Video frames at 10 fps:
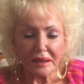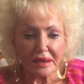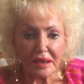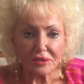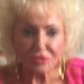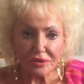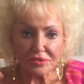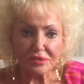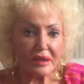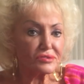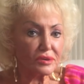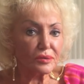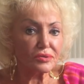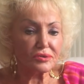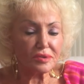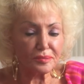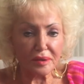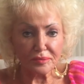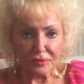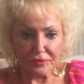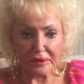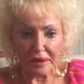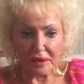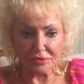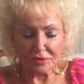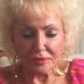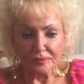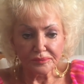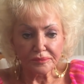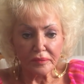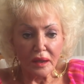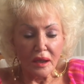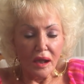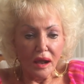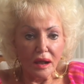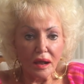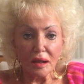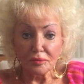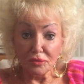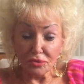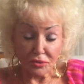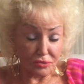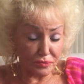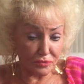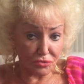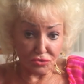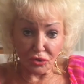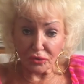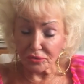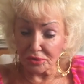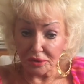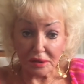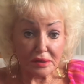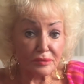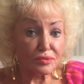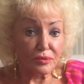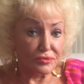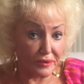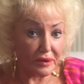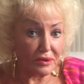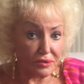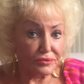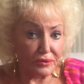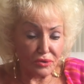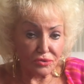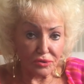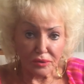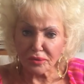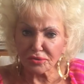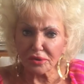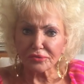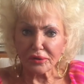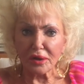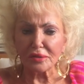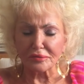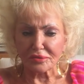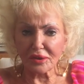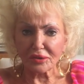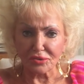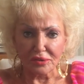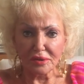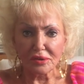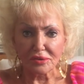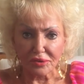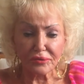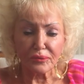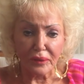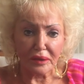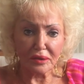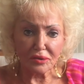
Cancer, it's Leslee with your September forecast. Uh, the, so the eclipse was very good for you too. It was good for all of us actually in a different way.